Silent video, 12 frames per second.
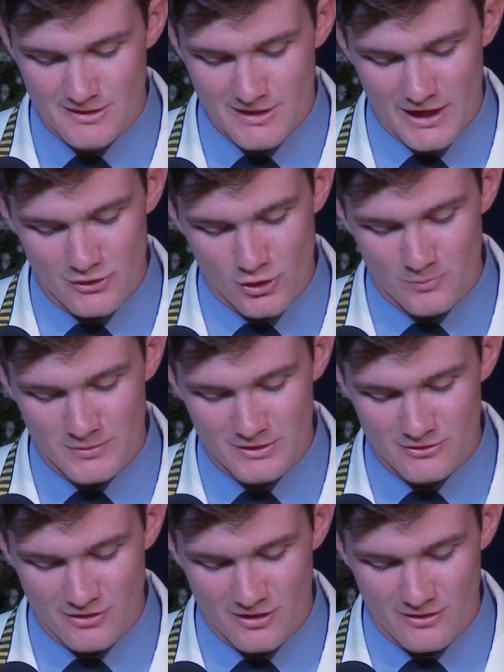Had not been
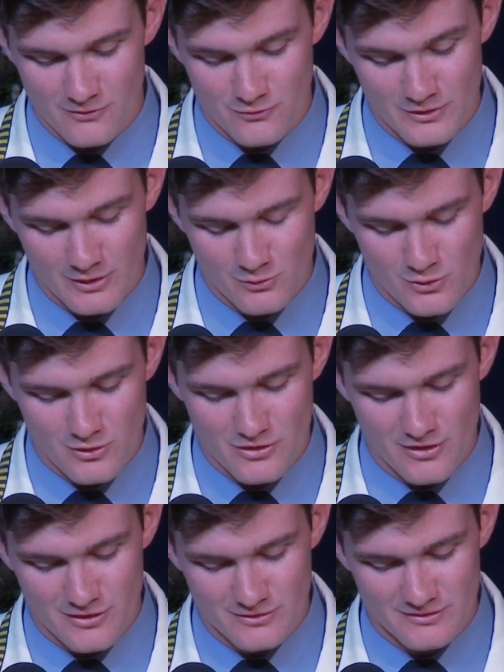for that walk
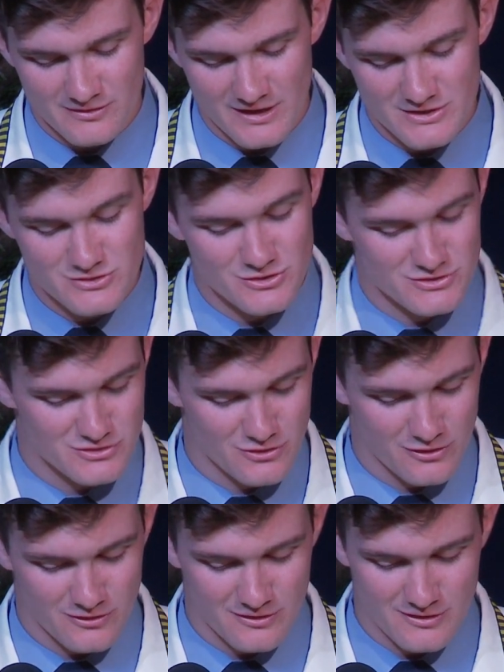around 8 years ago,